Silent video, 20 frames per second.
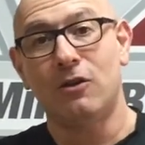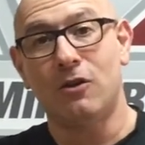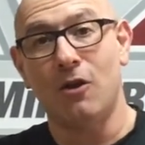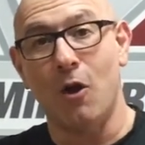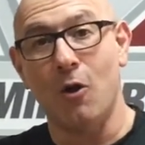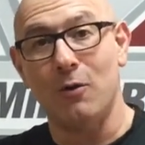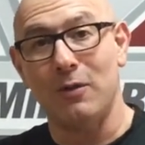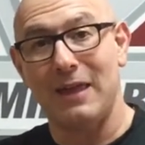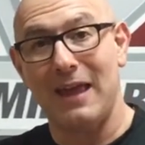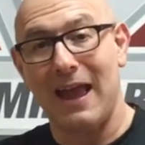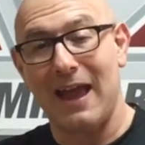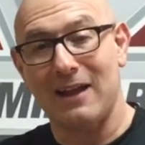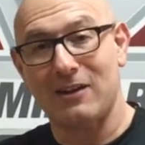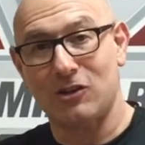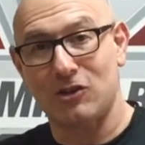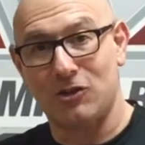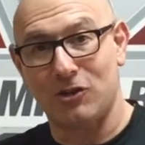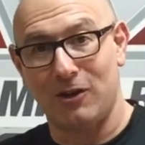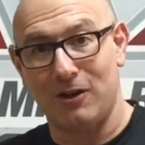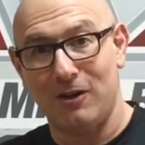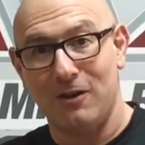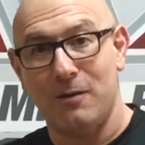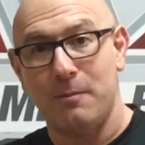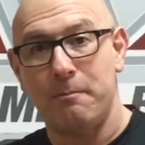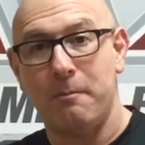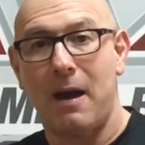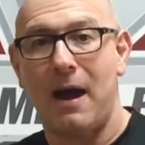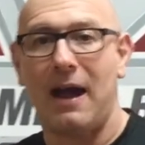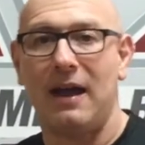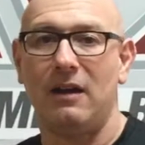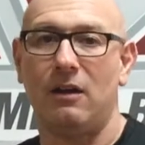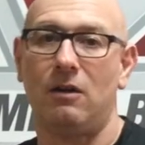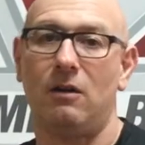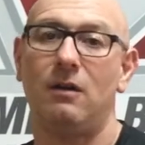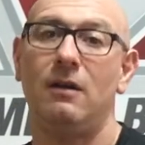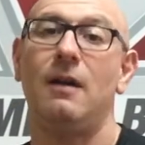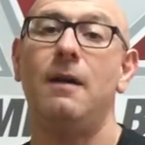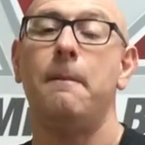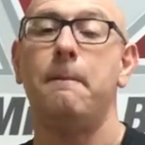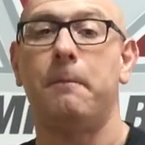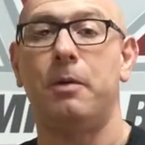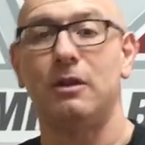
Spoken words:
go the extra mile,